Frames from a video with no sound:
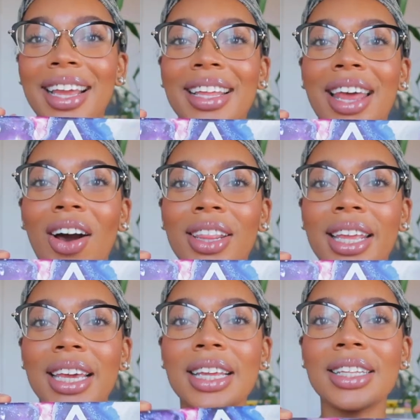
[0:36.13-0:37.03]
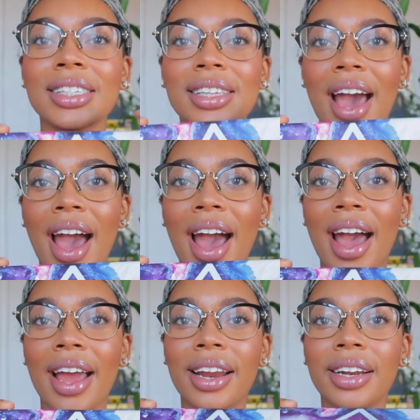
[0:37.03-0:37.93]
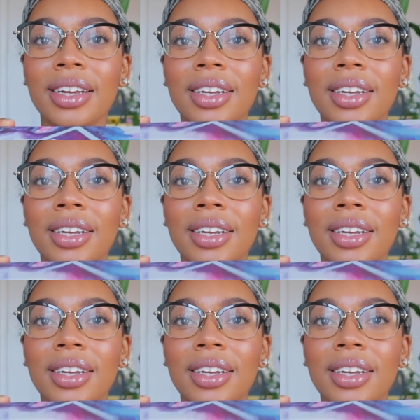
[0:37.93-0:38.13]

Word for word: And on the inside